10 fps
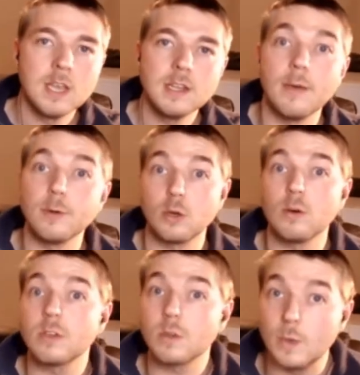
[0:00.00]
Now a
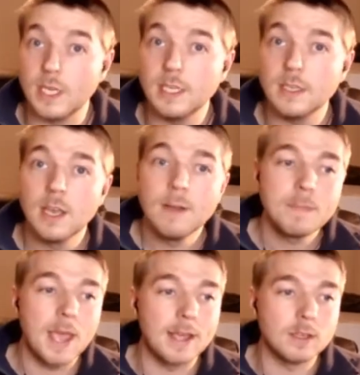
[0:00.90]
short squeeze
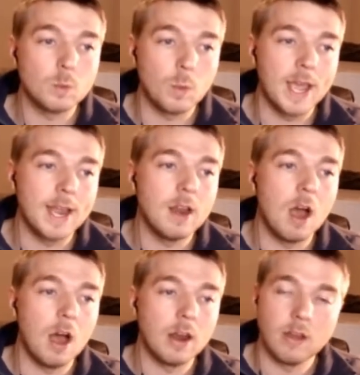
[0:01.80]
is
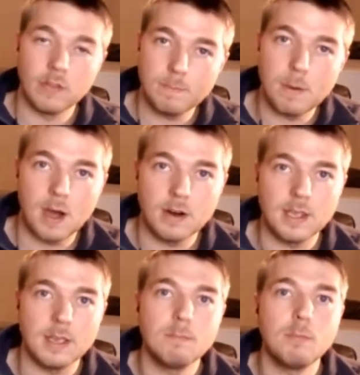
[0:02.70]
when another
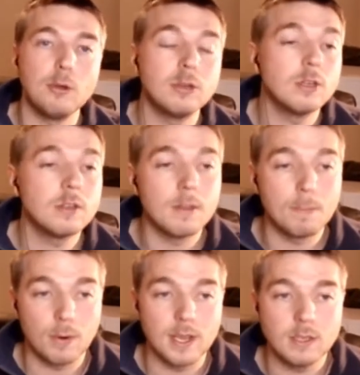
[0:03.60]
party pushes the
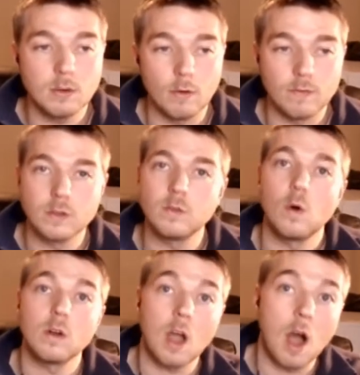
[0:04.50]
price of the
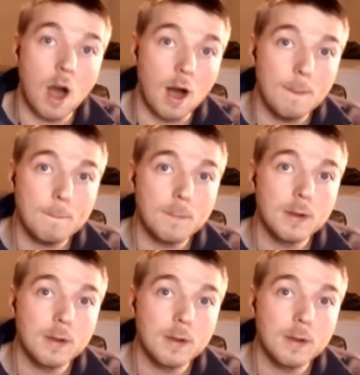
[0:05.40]
stock up,